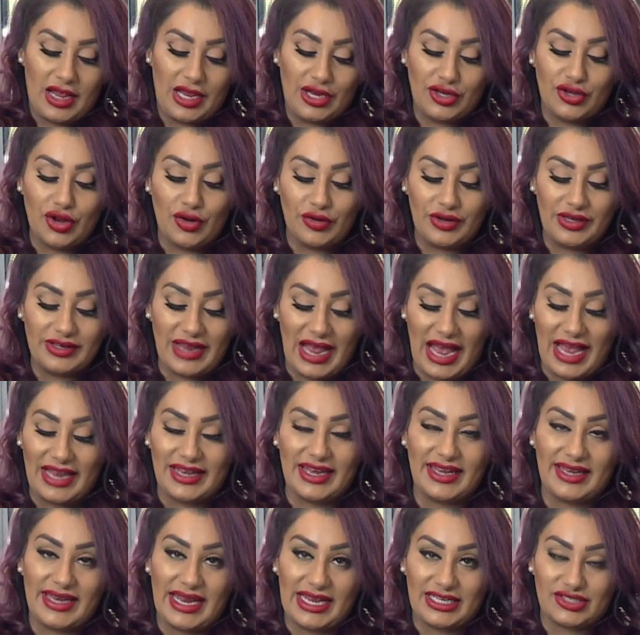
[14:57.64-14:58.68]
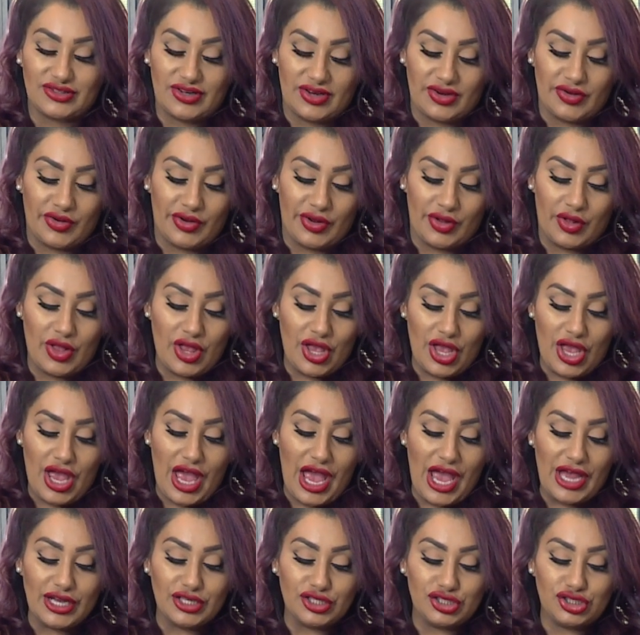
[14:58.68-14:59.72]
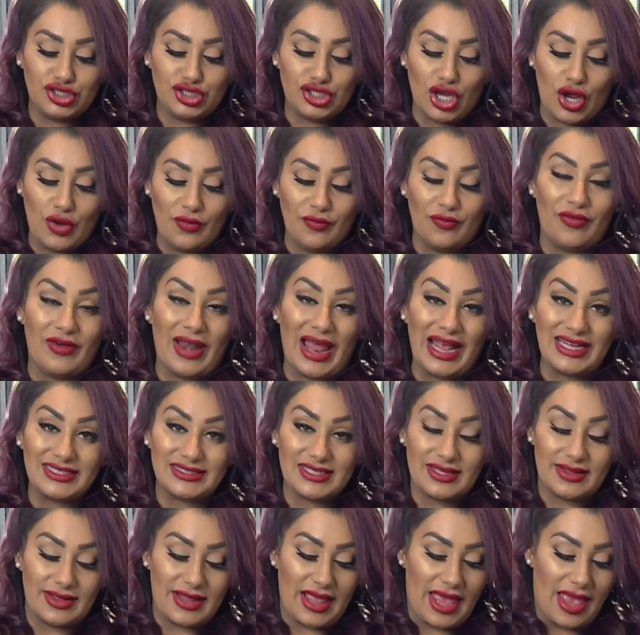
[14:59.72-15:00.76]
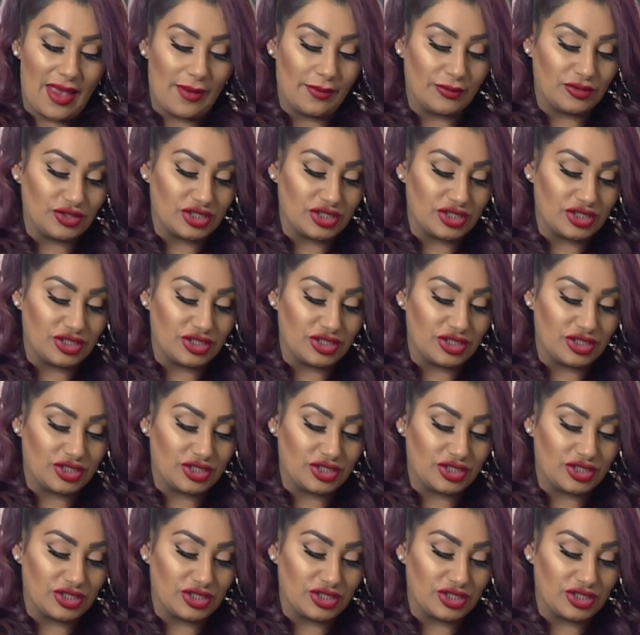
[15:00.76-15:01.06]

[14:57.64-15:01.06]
you don't need to add any extra oil. Don't flatten them,